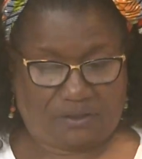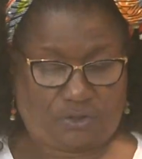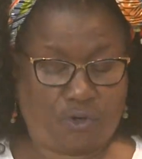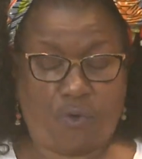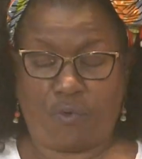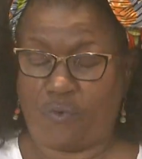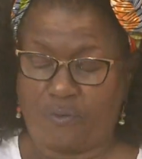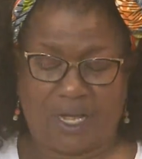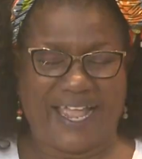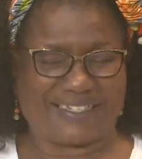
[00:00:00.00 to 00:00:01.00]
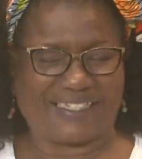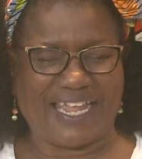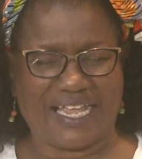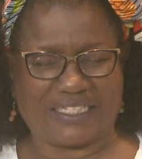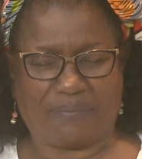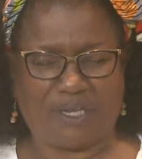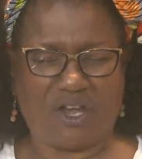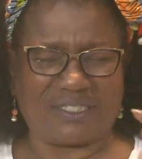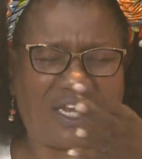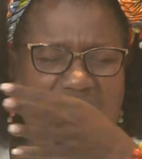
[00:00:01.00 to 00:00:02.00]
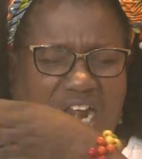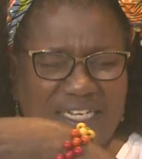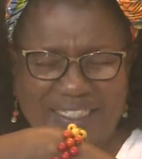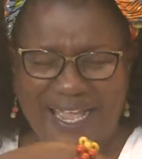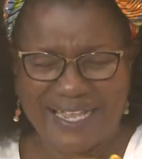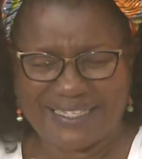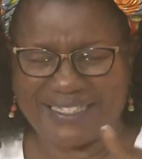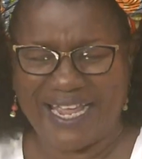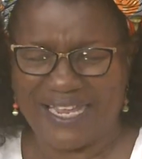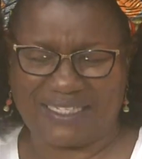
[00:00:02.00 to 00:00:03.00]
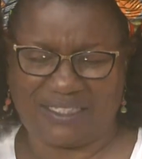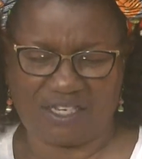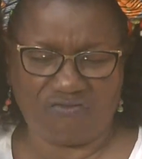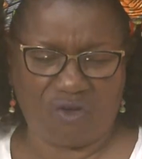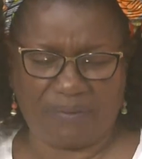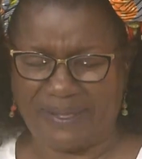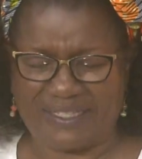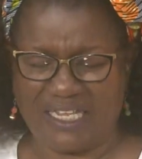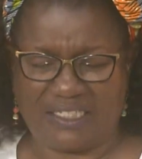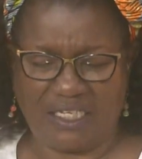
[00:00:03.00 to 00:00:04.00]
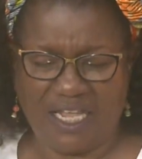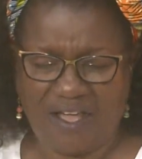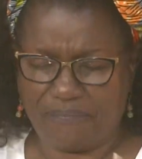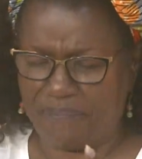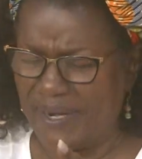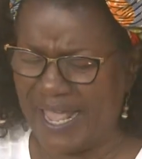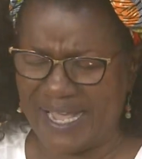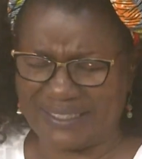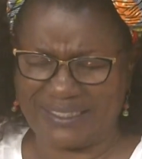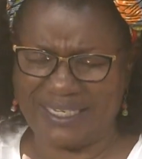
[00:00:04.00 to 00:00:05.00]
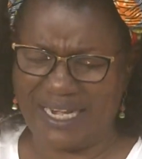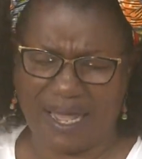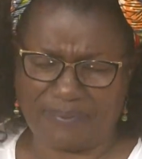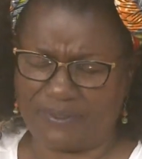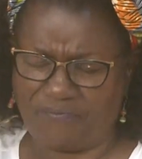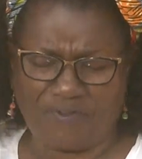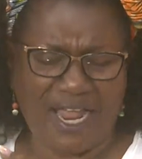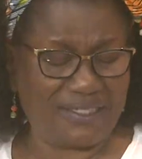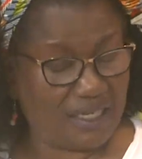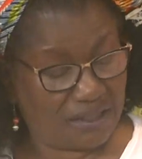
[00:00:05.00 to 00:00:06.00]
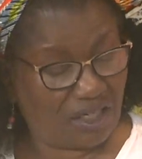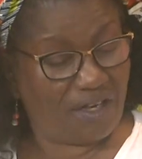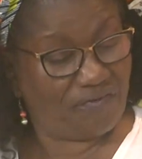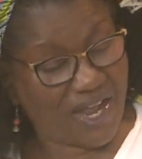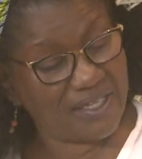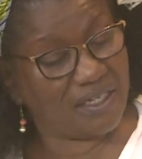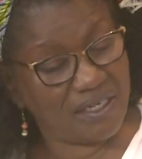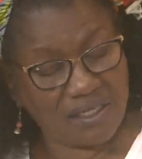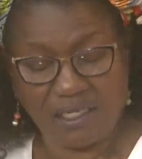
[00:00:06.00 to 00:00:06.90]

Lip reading: to estates, because a lot of estates surround Bethesda. You have Blake's, Dillaps, Fry's. There's another Fry's, you know?